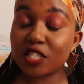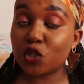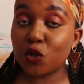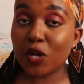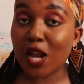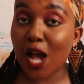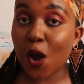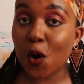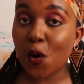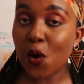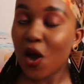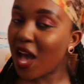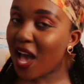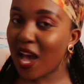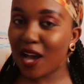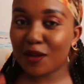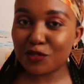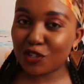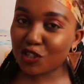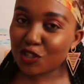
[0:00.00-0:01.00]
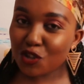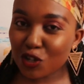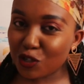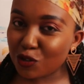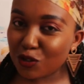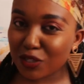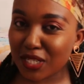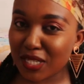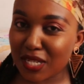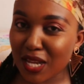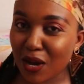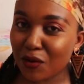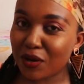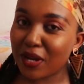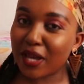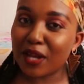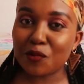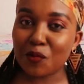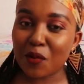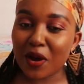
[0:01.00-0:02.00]
So now I'm just going to sit
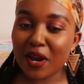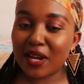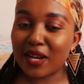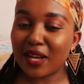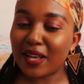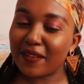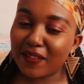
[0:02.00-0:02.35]
down and work.